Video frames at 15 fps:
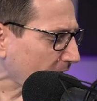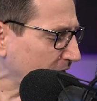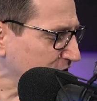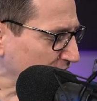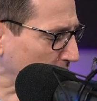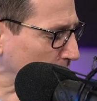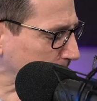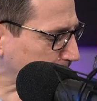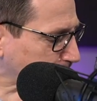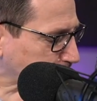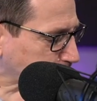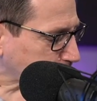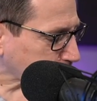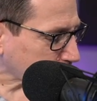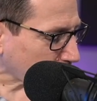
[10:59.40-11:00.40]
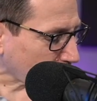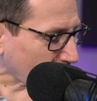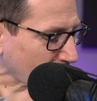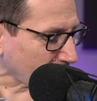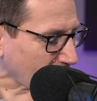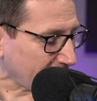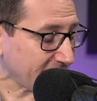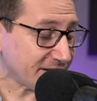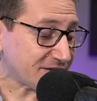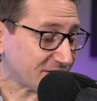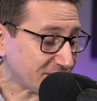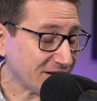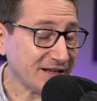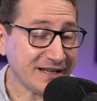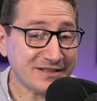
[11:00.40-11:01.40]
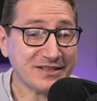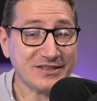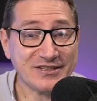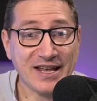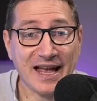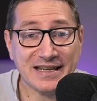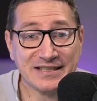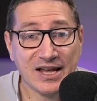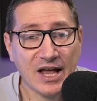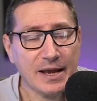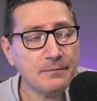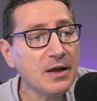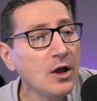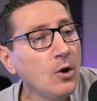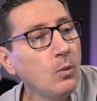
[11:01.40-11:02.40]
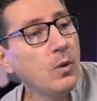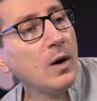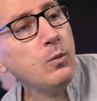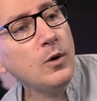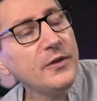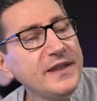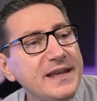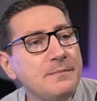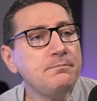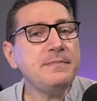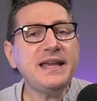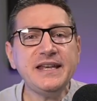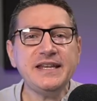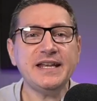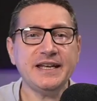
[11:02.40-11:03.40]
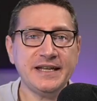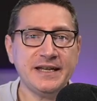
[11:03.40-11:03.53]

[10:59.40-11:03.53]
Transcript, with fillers: So it's uh, it's a sad time. What will the immediate